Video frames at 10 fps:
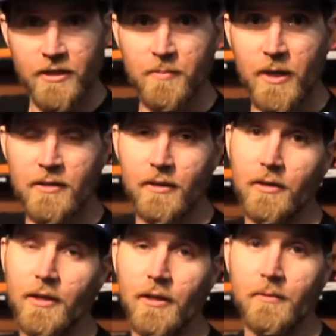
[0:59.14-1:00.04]
space
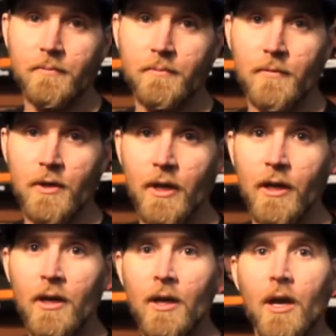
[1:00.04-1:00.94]
under here.
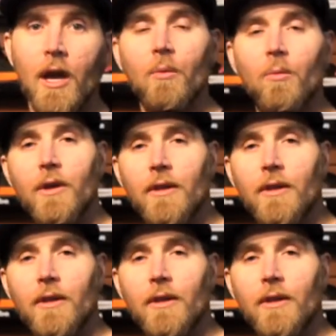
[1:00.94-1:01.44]
Okay, and what